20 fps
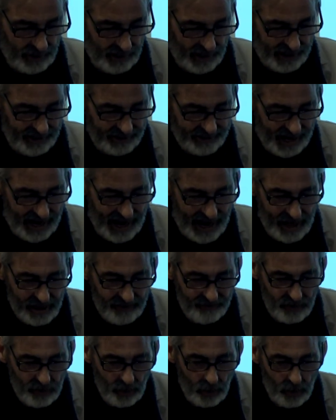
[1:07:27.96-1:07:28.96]
And at the heart
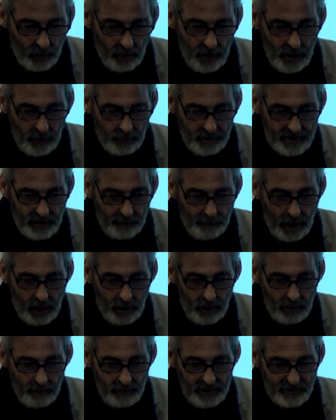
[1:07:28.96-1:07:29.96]
of it all was the
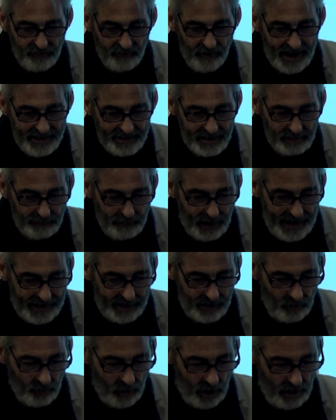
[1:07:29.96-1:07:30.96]
poem which Francis
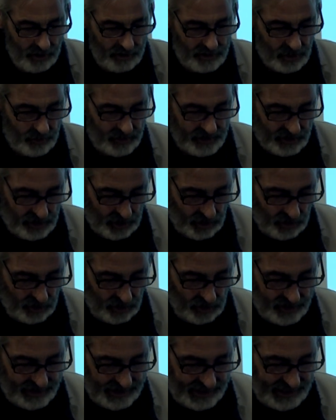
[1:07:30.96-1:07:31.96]
Bacon wrote to his
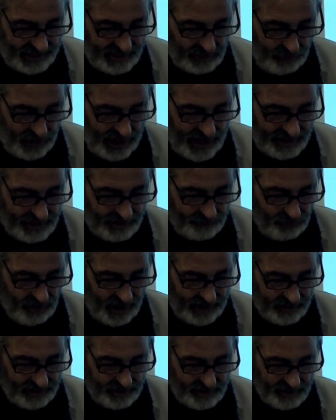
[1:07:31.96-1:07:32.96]
two dear departed
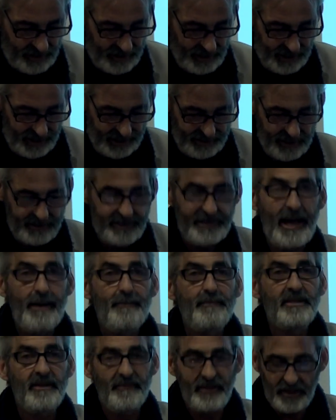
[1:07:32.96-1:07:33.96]
brothers in the
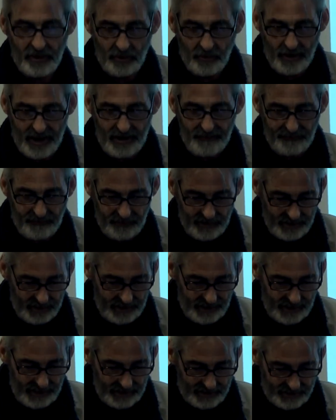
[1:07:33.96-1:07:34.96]
depths of his grief in